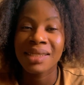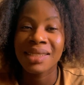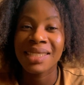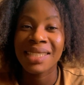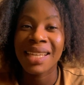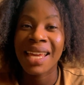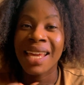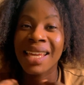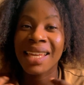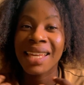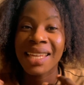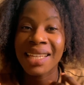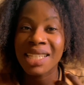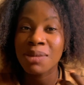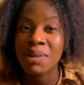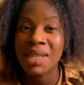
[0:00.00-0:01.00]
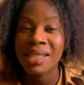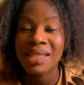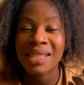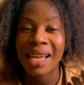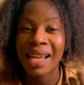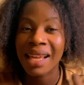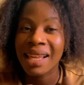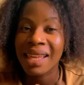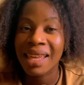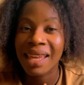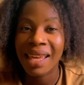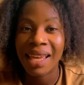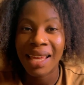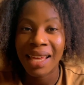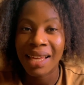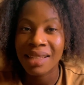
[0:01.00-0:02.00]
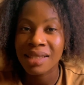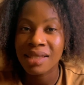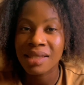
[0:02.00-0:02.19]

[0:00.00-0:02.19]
the engagements I get,